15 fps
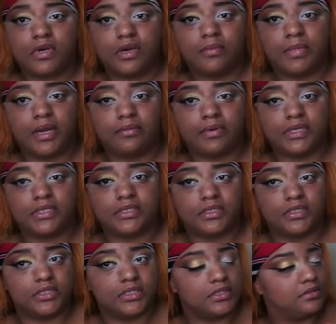on my wrist
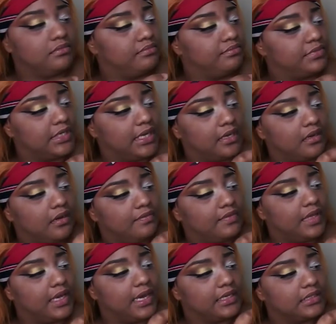and just take off
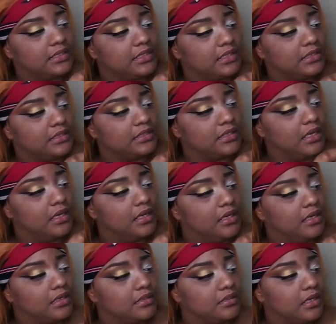the excess
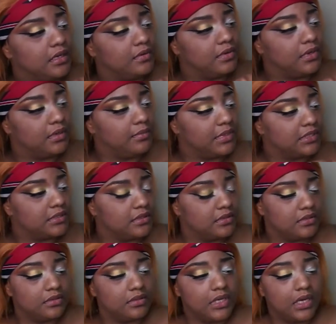because I don't want to mix those
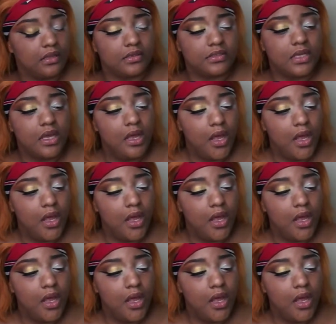two colors